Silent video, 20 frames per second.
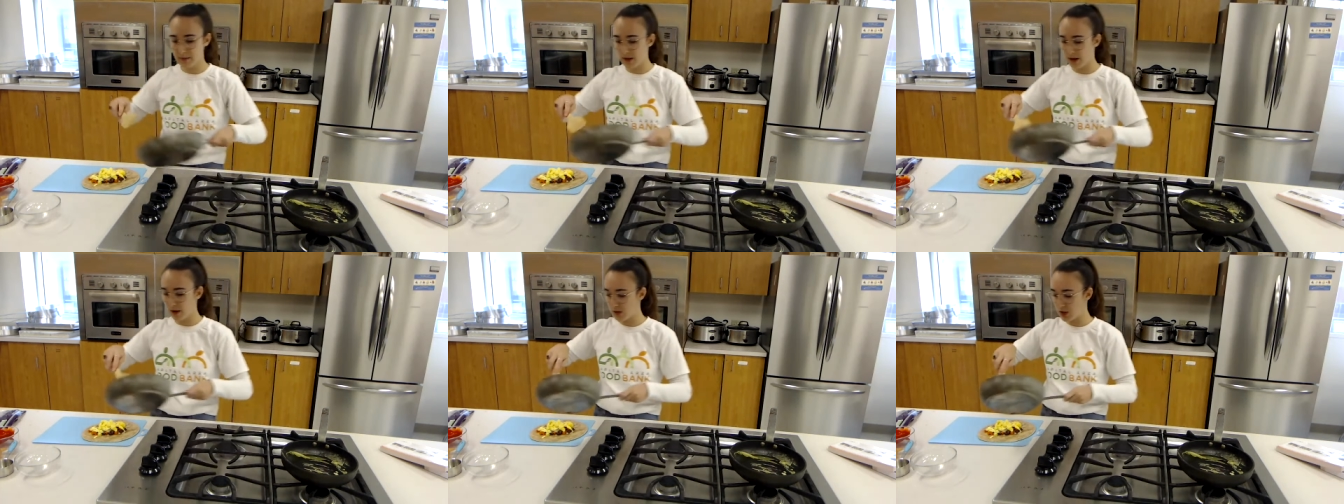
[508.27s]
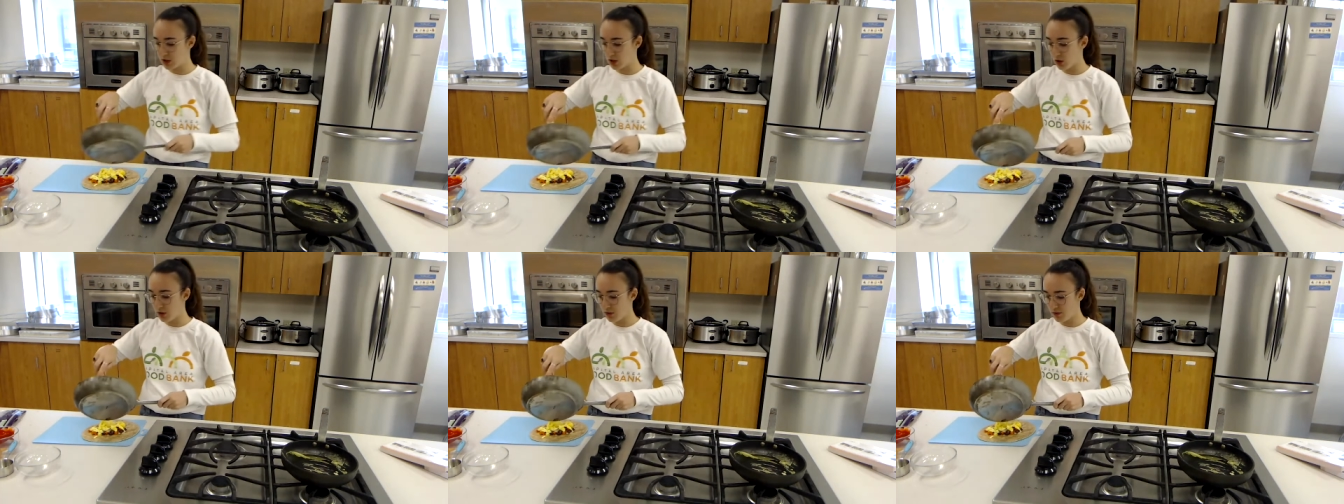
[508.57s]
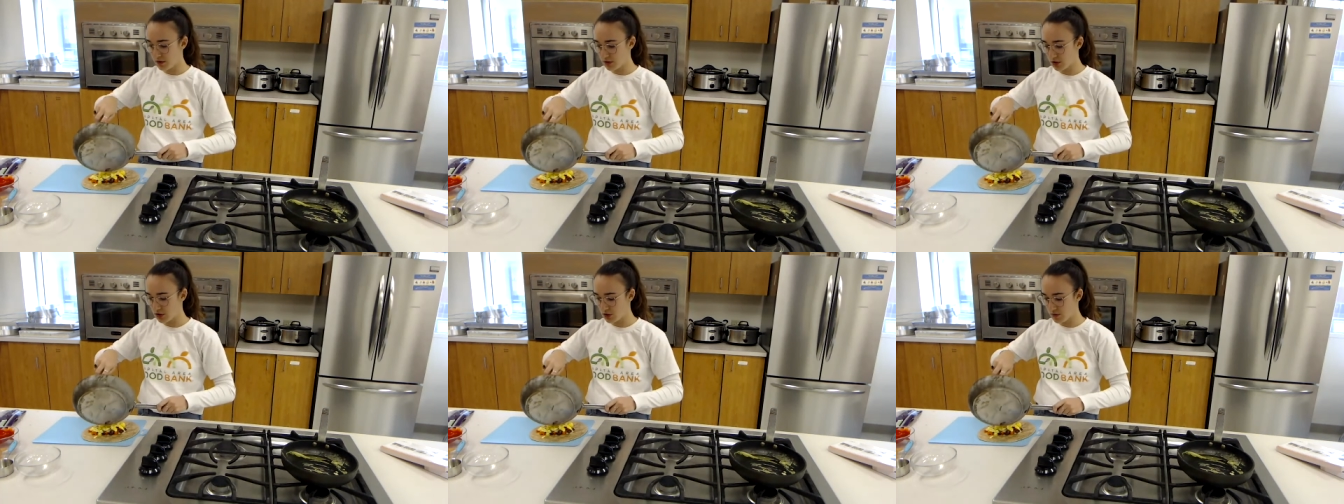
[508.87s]
I always
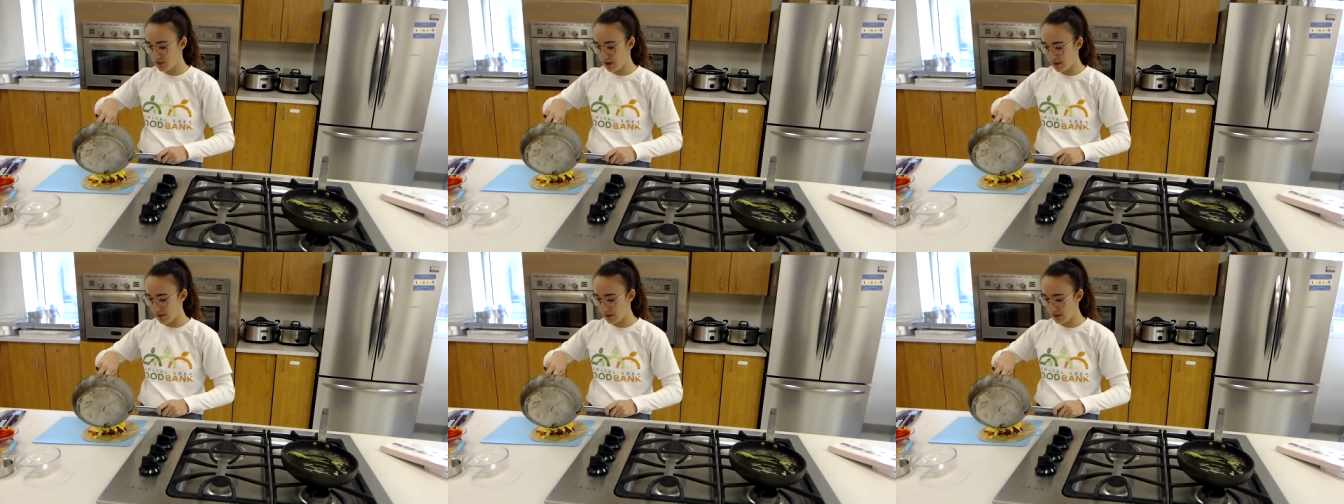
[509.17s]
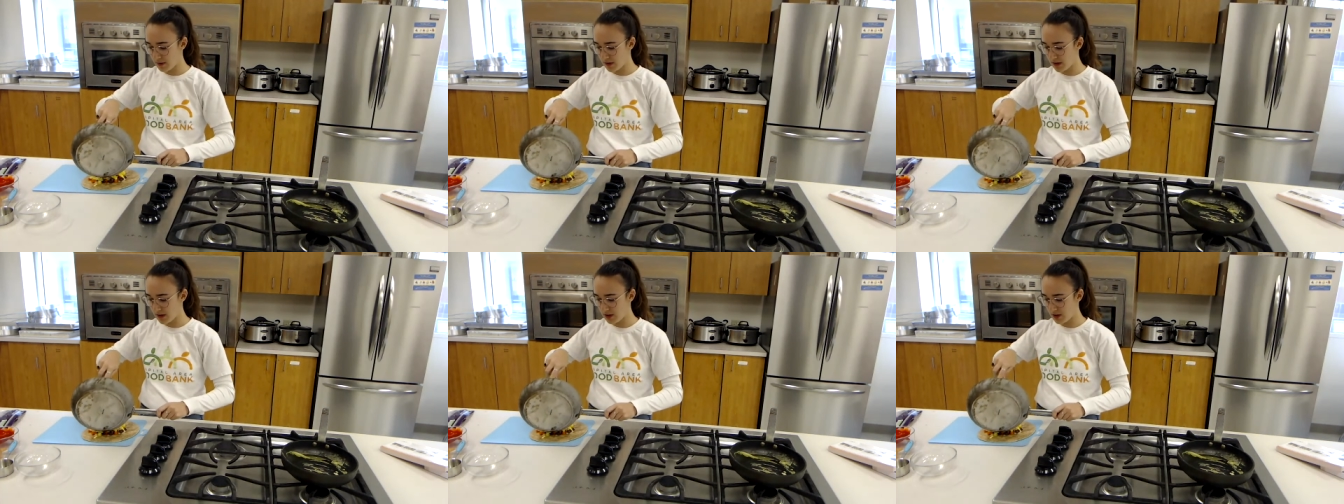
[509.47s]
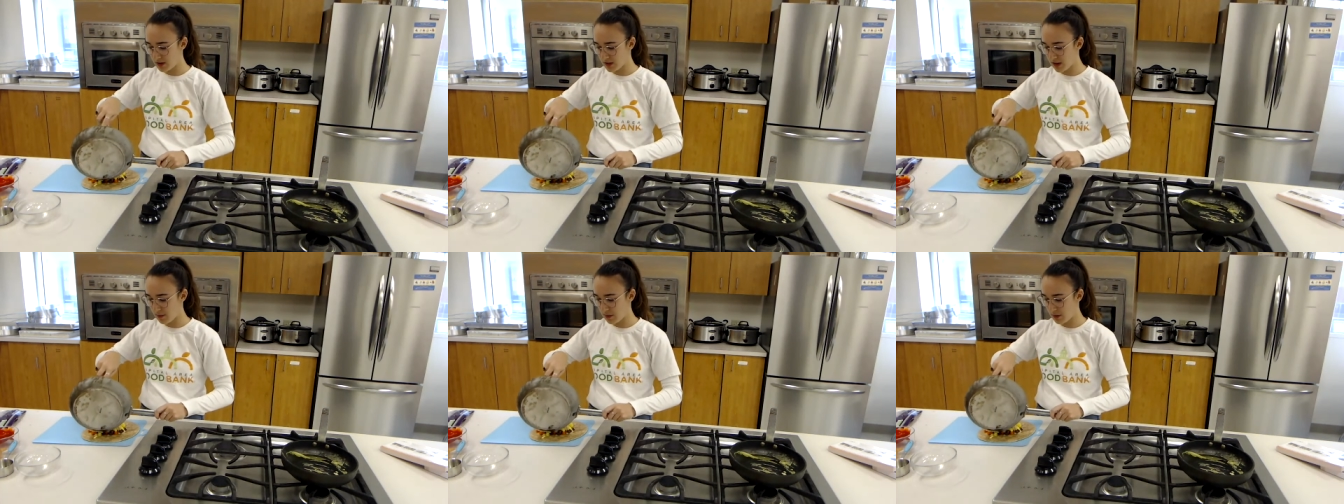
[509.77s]
overdo my
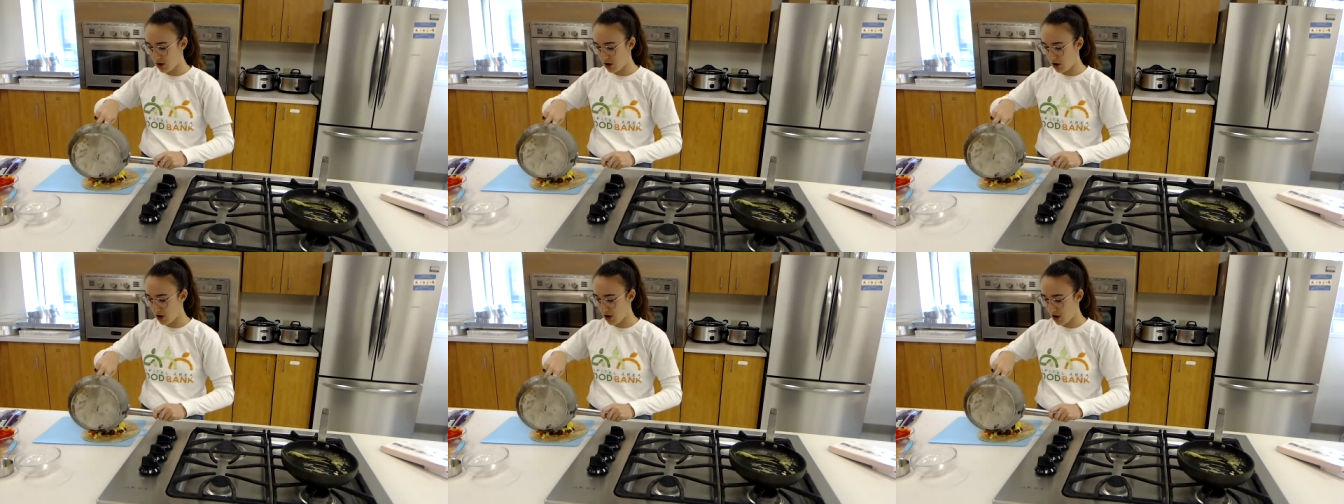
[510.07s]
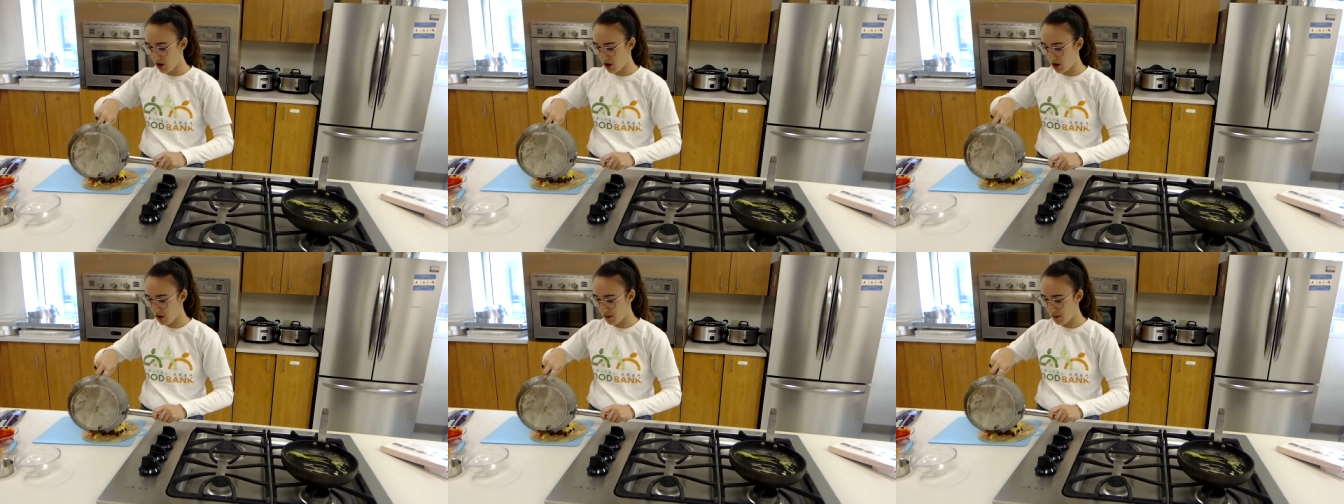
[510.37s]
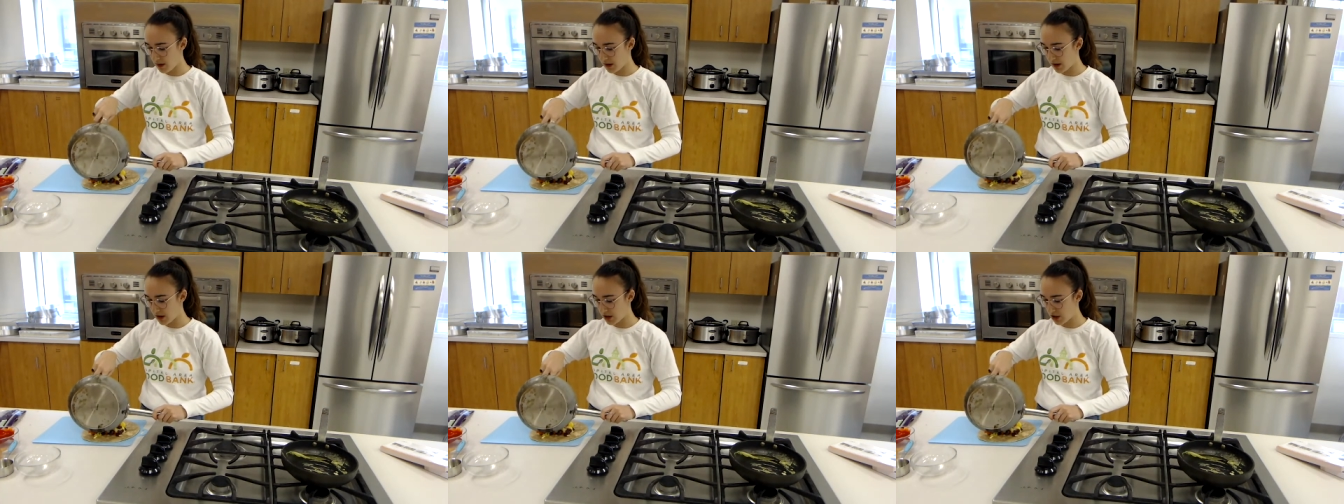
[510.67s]
burritos. I put all
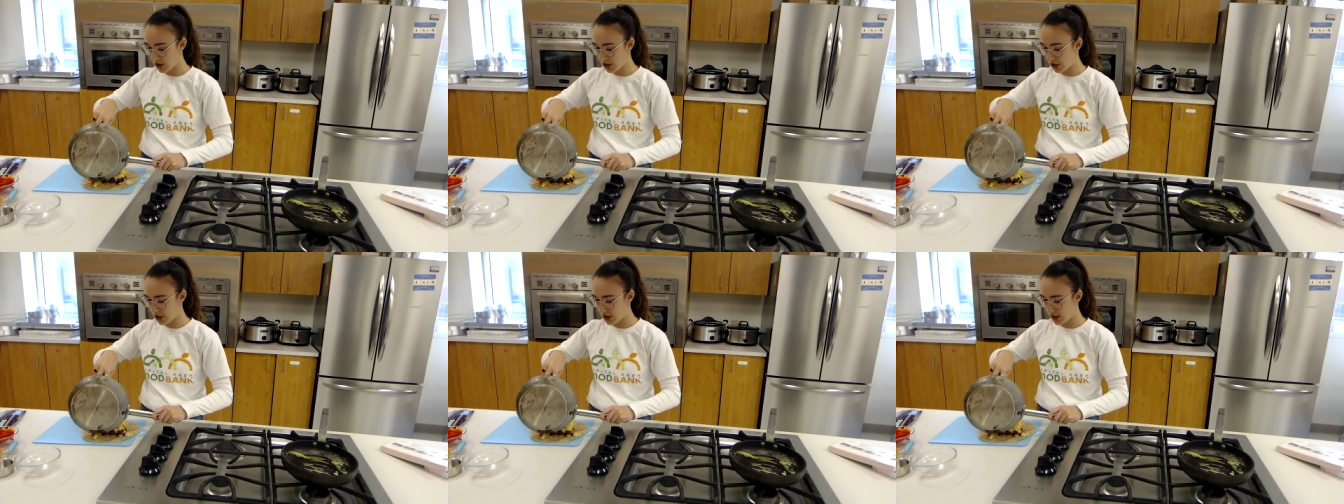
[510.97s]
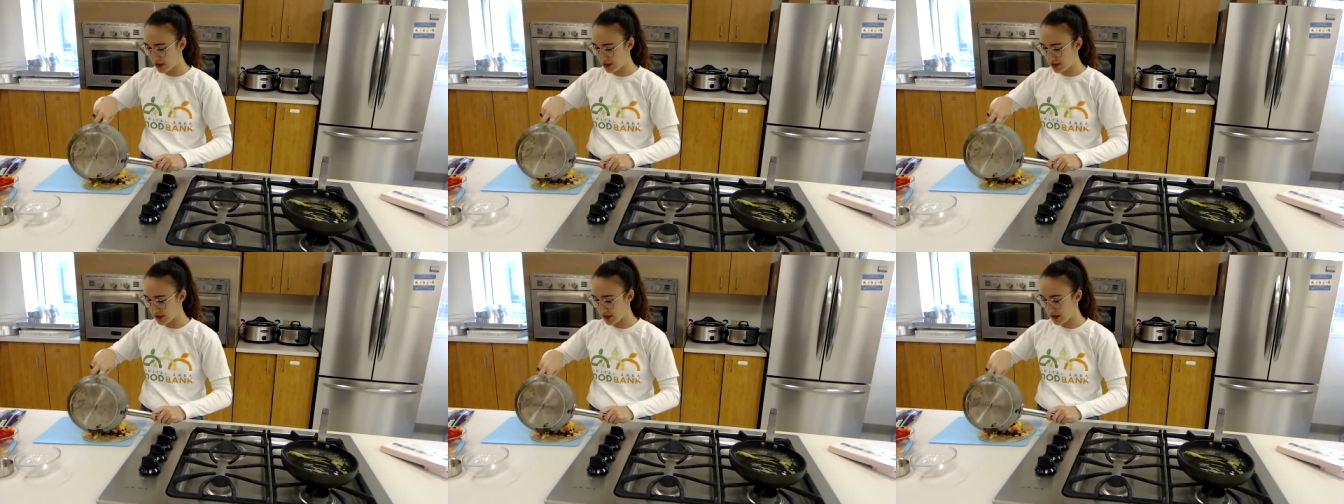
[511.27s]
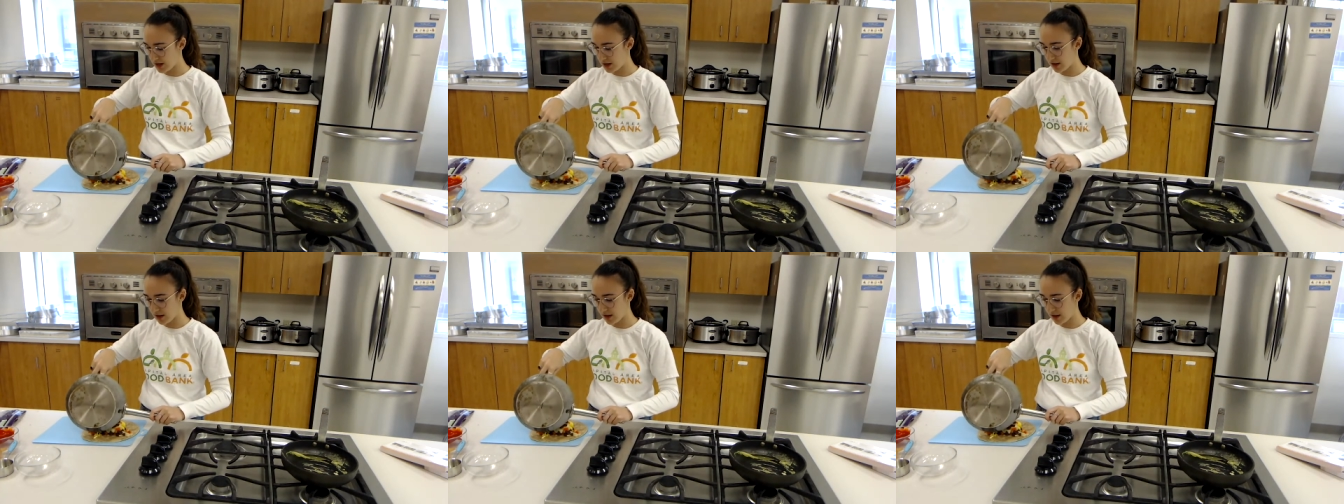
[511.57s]
my goodies in
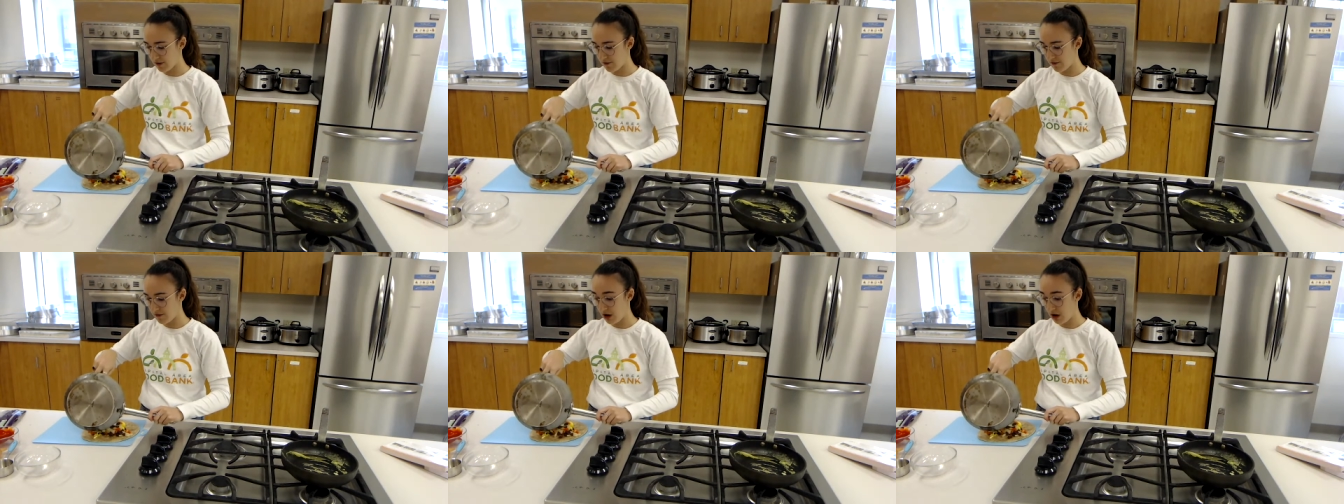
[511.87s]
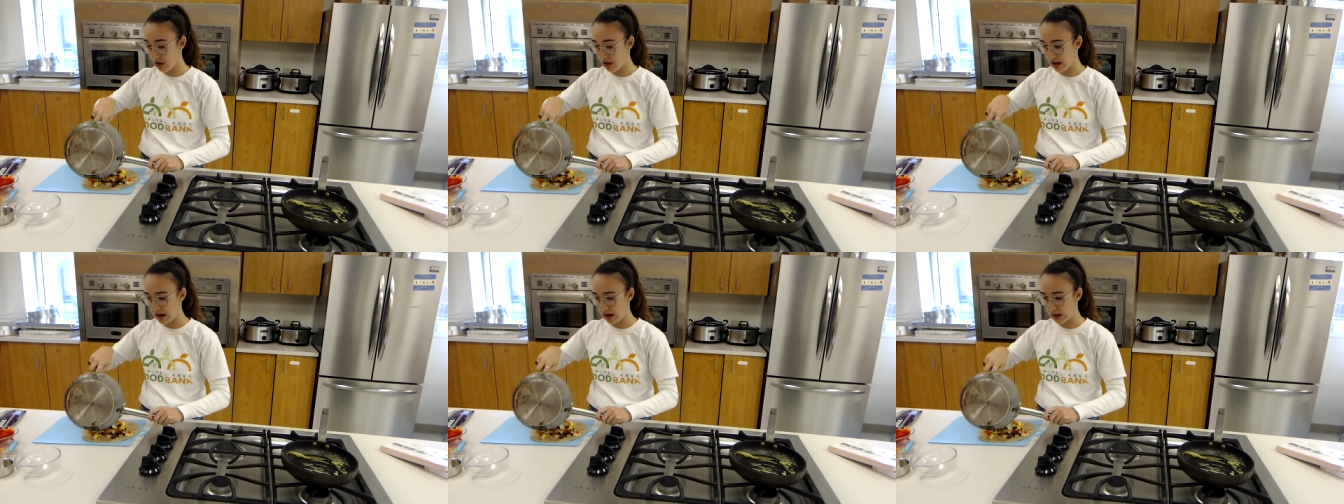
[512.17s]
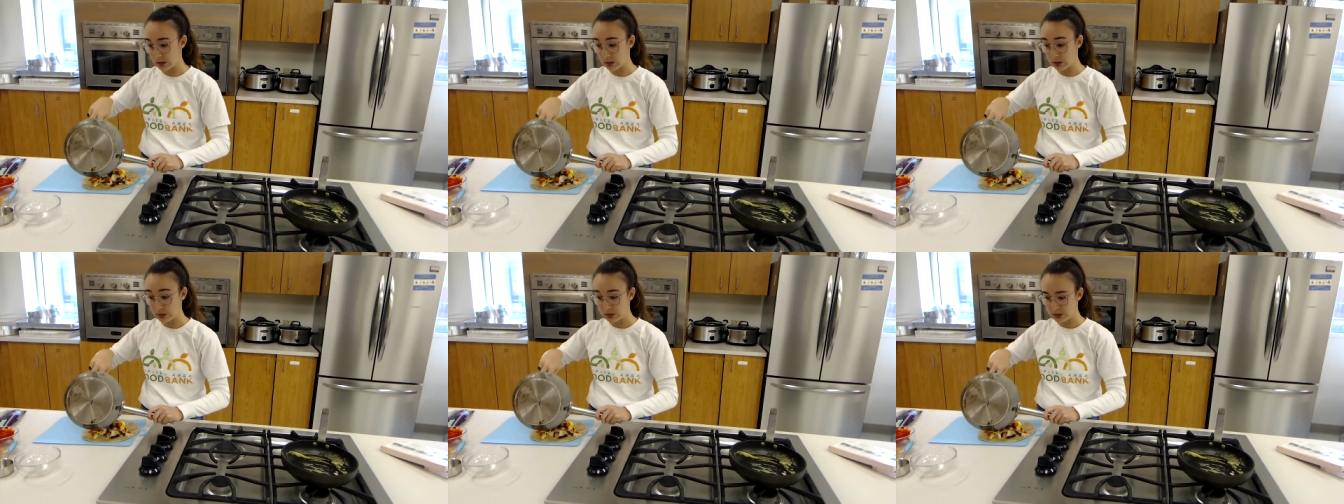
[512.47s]
and then they fall out.